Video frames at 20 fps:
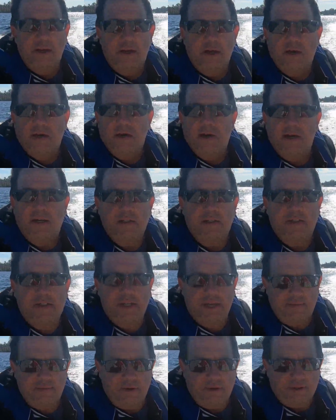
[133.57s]
Here, I just
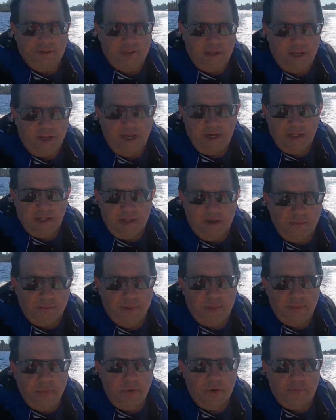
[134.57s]
gave it a tiny little
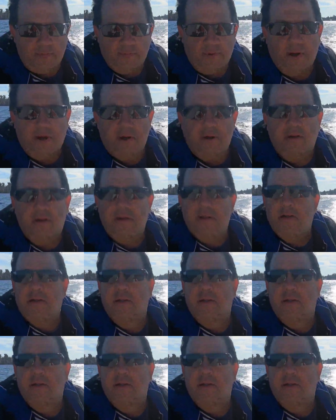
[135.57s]
bit more throttle.